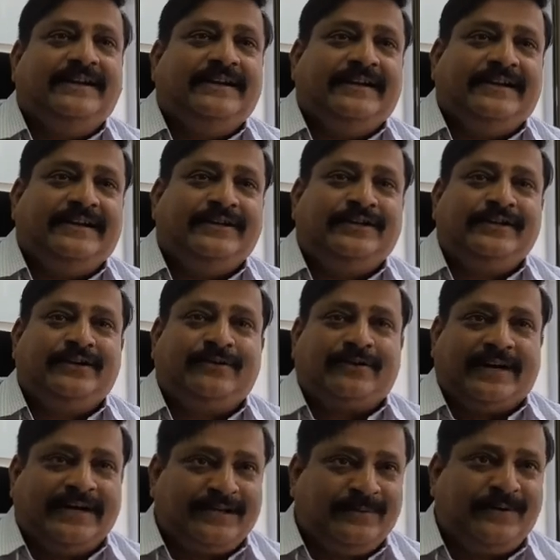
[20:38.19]
It is into
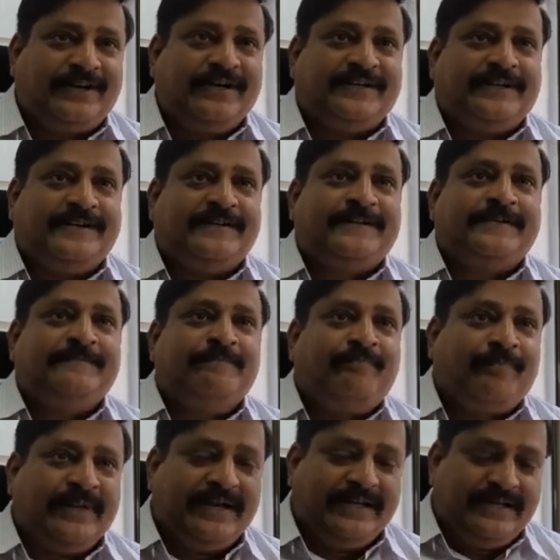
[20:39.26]
transportations.
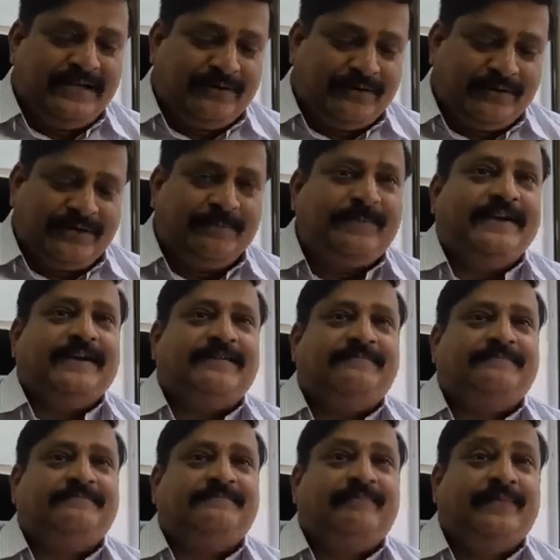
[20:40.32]
It is into
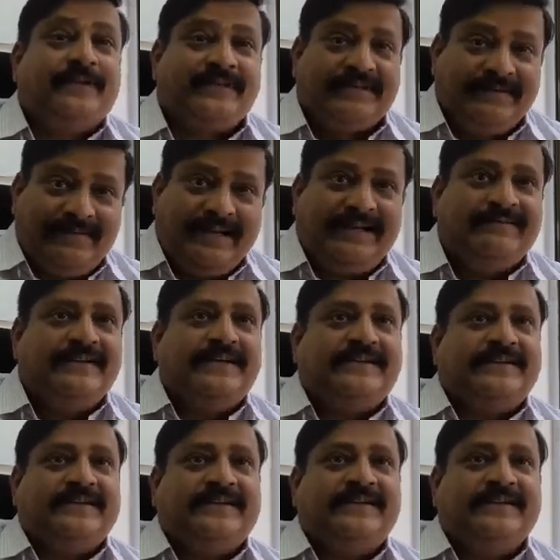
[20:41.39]
shipping, civil
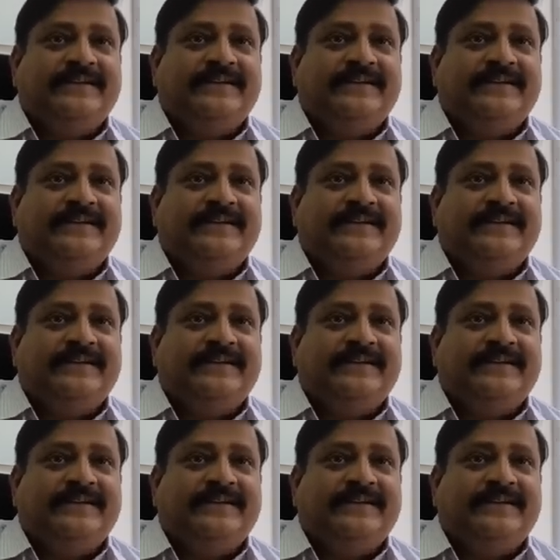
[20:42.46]
aviation.